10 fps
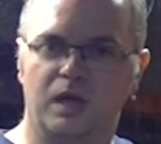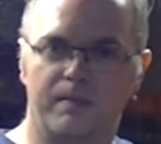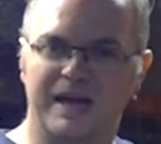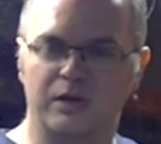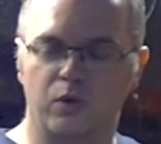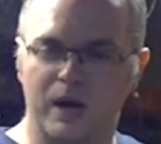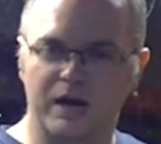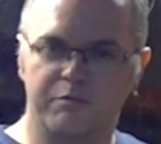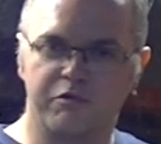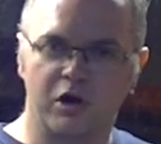a manual way
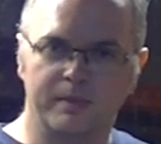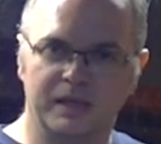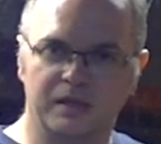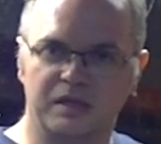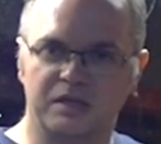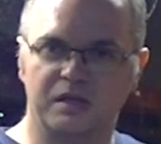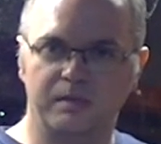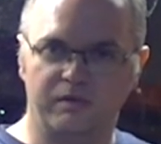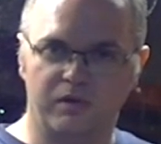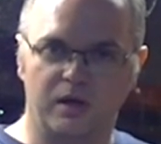of priming the system.
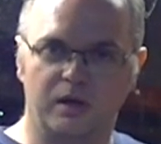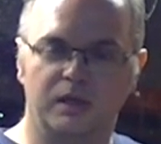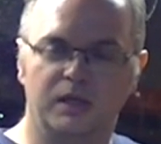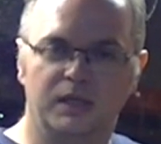You've got to